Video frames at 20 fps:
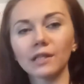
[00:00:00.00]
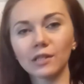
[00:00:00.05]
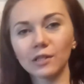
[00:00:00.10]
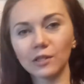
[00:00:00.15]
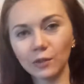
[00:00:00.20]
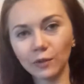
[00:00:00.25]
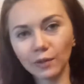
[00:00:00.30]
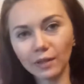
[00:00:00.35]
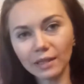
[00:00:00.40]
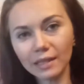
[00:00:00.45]

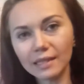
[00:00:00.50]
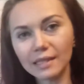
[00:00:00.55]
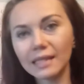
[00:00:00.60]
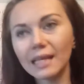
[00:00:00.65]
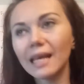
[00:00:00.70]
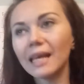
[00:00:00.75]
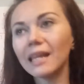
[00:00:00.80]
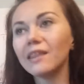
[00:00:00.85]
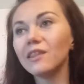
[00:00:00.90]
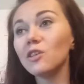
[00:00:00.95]
students
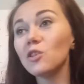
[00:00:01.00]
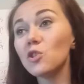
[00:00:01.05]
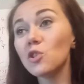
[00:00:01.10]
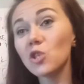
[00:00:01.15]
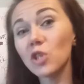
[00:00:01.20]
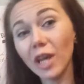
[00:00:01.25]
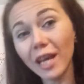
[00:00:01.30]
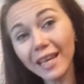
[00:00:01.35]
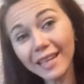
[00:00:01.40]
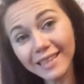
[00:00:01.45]
the
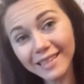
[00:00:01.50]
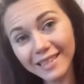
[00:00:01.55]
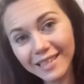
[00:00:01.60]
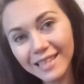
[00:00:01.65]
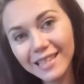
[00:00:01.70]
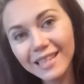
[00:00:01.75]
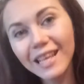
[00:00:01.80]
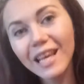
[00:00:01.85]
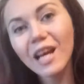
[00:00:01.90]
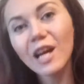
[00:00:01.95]

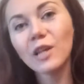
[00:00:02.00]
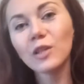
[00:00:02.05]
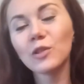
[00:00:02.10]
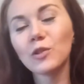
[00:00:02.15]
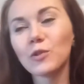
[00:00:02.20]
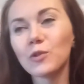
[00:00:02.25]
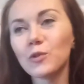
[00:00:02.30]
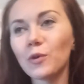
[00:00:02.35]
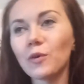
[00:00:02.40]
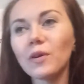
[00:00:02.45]
chance to
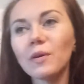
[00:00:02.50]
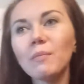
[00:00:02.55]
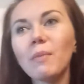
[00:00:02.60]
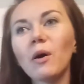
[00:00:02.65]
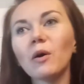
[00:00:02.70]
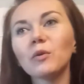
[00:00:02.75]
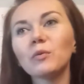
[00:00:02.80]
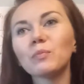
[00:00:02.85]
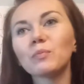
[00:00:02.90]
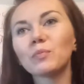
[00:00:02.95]
talk
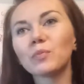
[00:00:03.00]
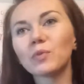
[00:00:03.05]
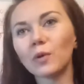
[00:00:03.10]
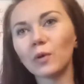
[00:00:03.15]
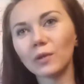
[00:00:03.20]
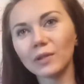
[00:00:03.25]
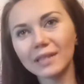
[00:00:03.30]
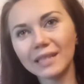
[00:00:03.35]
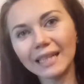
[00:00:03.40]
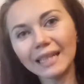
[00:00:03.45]
about
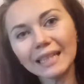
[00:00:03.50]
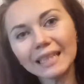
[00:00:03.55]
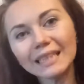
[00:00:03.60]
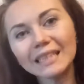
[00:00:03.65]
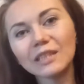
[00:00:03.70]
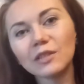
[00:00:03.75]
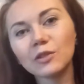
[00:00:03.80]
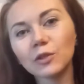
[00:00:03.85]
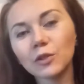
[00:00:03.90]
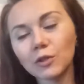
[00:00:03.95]

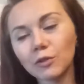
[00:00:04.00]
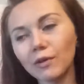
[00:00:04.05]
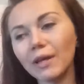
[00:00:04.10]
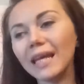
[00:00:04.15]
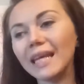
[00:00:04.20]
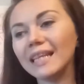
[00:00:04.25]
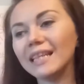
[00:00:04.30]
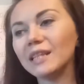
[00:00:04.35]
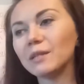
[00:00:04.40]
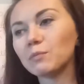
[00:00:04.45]
product, to
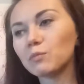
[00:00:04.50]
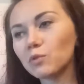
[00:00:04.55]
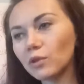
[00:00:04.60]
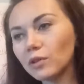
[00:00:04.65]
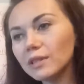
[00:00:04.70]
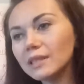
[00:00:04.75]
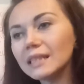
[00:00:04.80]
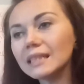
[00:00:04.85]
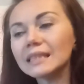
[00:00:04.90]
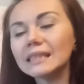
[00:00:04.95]
create the
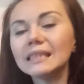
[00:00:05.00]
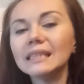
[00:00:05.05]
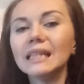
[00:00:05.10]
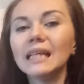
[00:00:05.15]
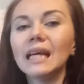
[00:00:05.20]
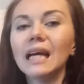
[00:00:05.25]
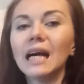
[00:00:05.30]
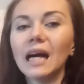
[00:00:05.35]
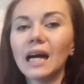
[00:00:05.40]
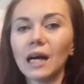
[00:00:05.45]
product
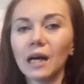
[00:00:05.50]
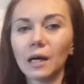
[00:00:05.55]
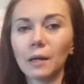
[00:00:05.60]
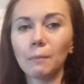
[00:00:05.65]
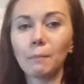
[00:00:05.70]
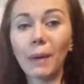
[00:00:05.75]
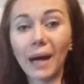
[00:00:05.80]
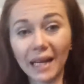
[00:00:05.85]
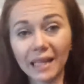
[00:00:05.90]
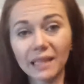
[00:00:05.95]

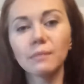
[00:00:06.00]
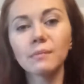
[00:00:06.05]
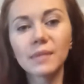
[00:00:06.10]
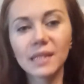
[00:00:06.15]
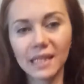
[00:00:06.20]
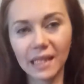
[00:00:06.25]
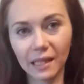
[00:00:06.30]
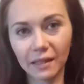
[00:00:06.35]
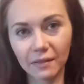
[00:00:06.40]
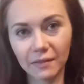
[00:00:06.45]
by
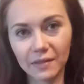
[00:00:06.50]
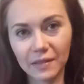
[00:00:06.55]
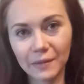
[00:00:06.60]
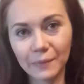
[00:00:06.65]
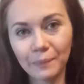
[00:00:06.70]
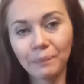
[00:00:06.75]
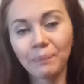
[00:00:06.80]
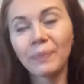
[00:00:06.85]
themselves.